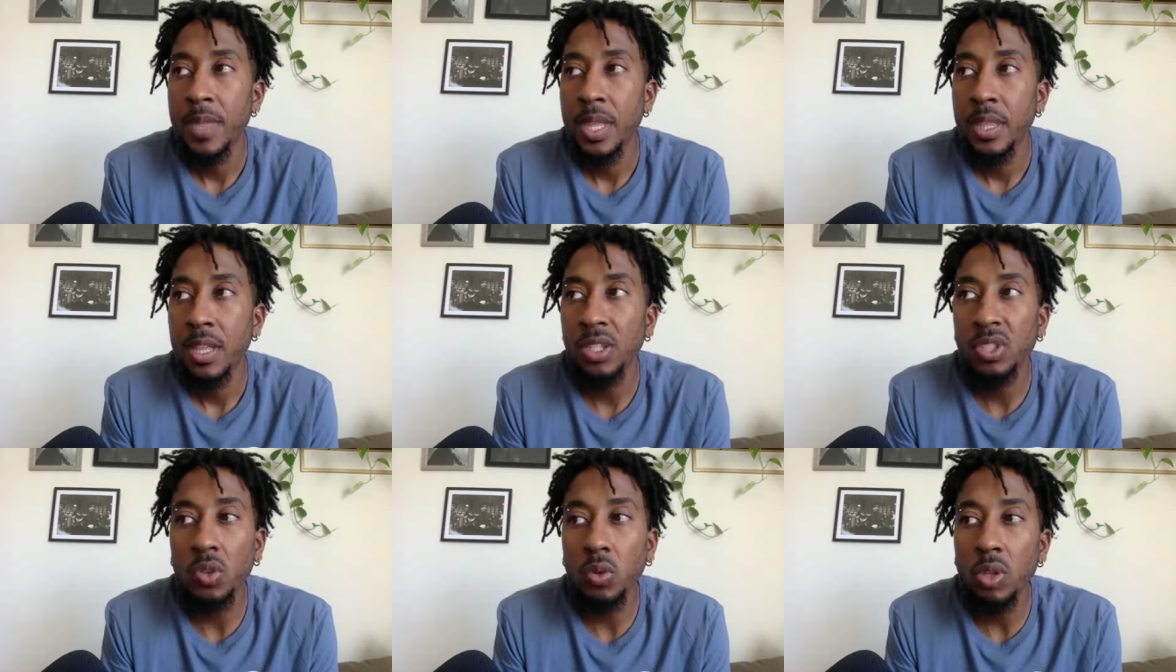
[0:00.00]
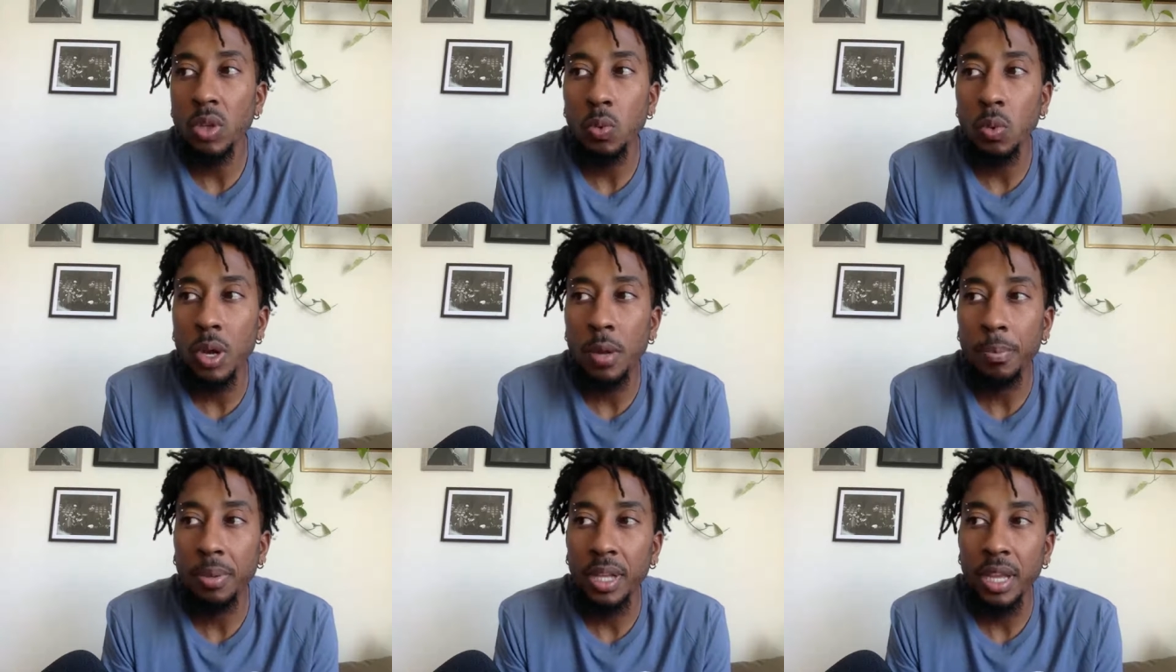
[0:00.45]
there's only
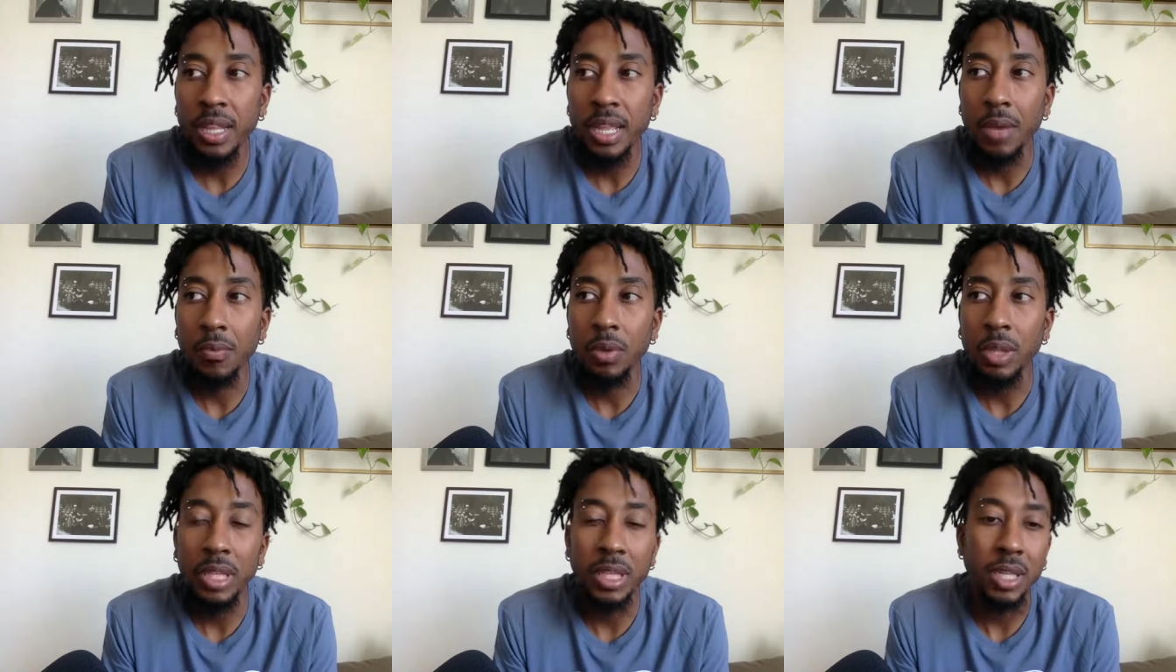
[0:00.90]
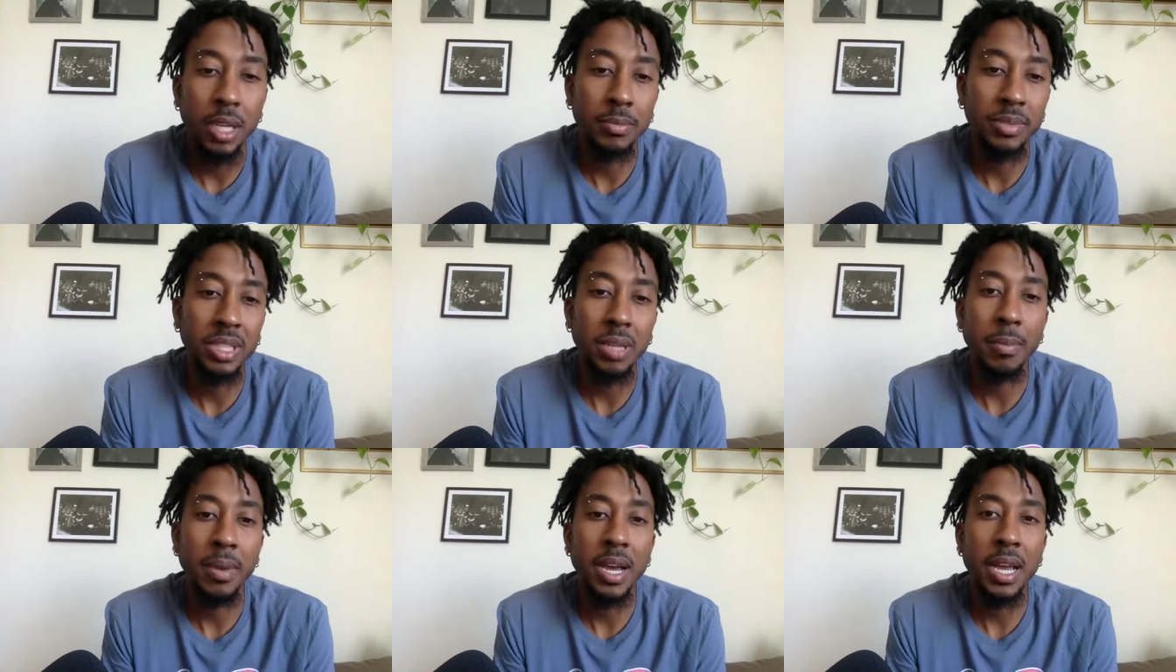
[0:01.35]
one player that really
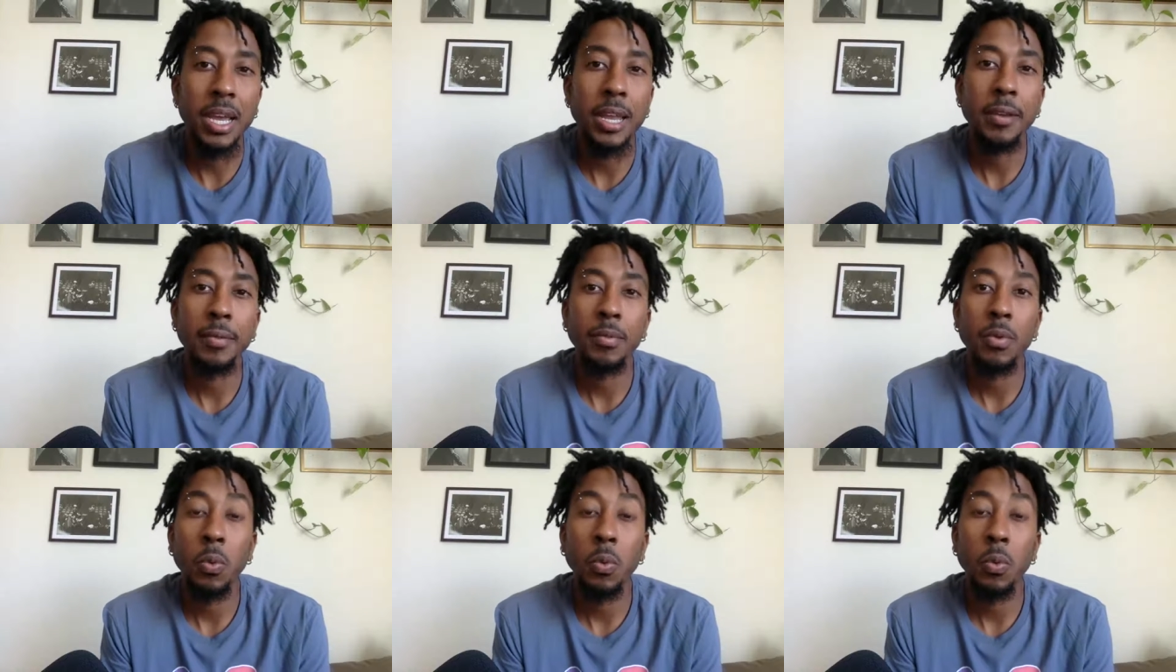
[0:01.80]
comes to mind.